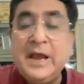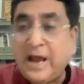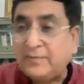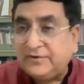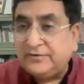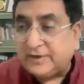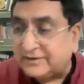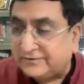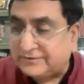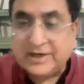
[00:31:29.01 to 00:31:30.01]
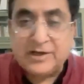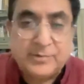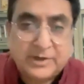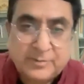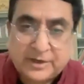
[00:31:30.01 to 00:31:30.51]
And this is
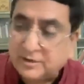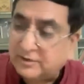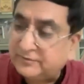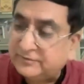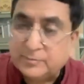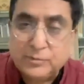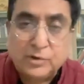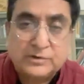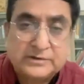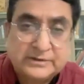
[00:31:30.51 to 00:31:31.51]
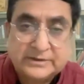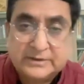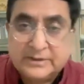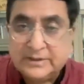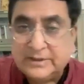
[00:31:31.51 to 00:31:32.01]
understandable because both
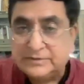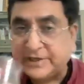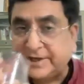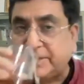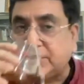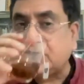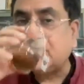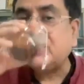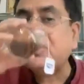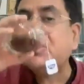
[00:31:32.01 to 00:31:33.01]
China